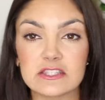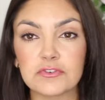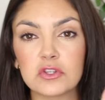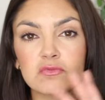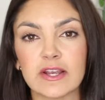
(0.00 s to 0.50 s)
As
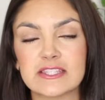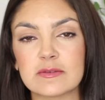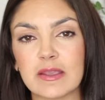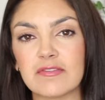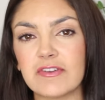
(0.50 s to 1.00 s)
for the rest
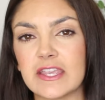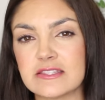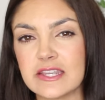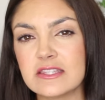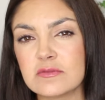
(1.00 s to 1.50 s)
of my
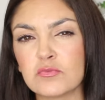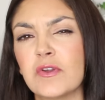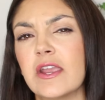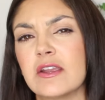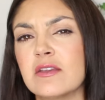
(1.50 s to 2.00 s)
face, it's
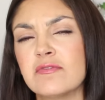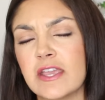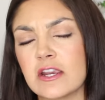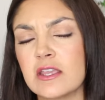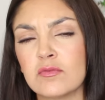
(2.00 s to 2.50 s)
very,
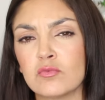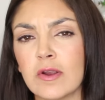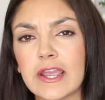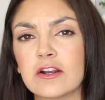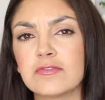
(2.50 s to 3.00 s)
very
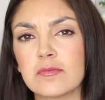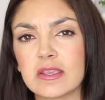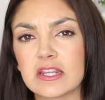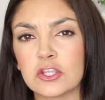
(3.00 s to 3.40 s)
rare for me to